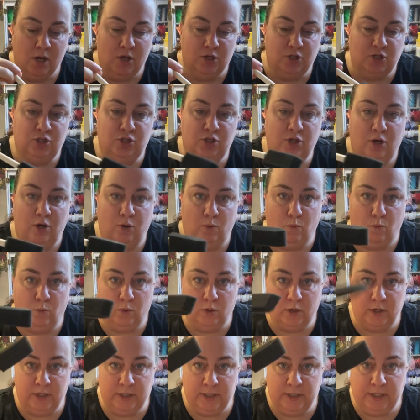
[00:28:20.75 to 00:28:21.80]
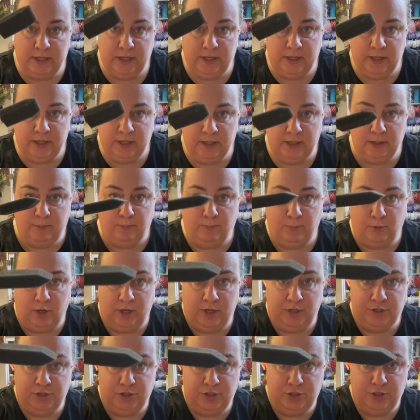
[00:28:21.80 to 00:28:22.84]
So we're gonna get a
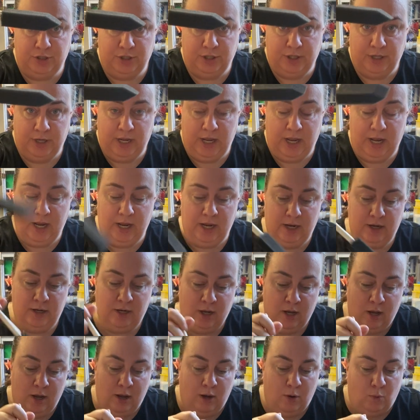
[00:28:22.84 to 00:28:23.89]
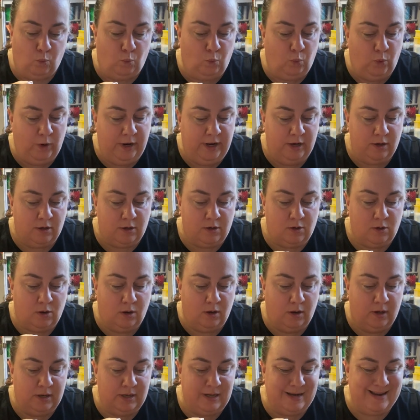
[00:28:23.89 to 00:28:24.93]
brush, and
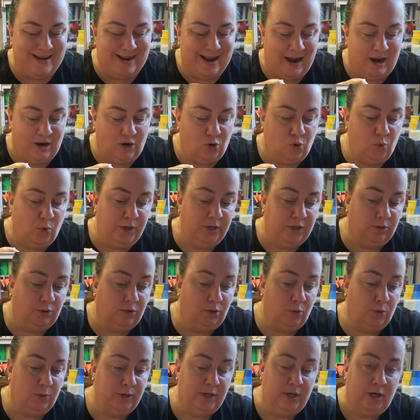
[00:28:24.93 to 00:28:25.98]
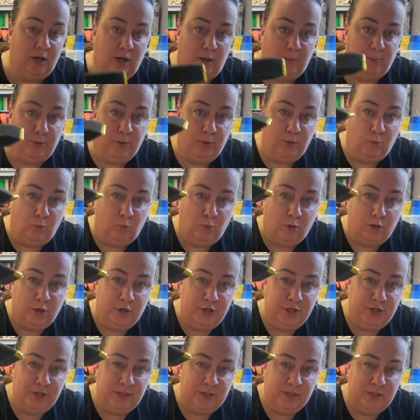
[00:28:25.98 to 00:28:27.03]
we're not going to load it up. We're
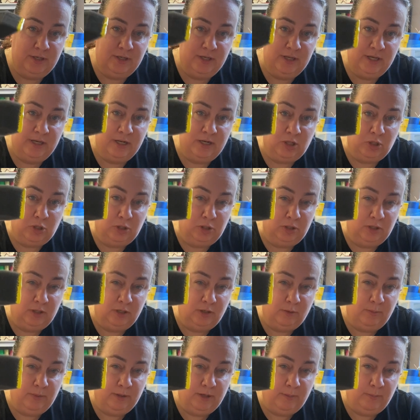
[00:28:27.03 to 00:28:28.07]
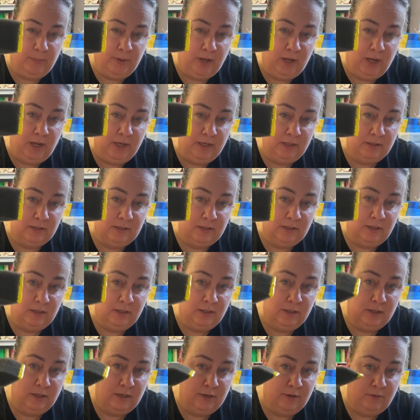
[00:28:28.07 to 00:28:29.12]
just gonna get a little bit of paint.
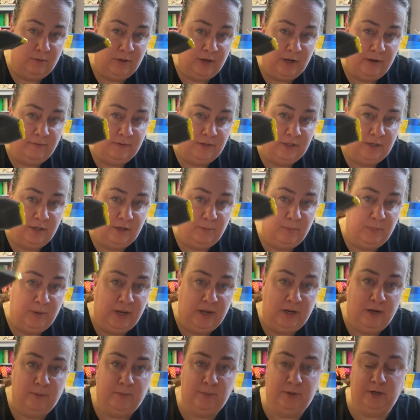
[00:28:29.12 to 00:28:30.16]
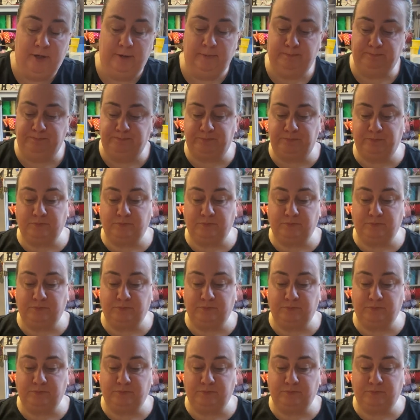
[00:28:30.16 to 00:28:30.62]
See, I don't have a ton of paint up there.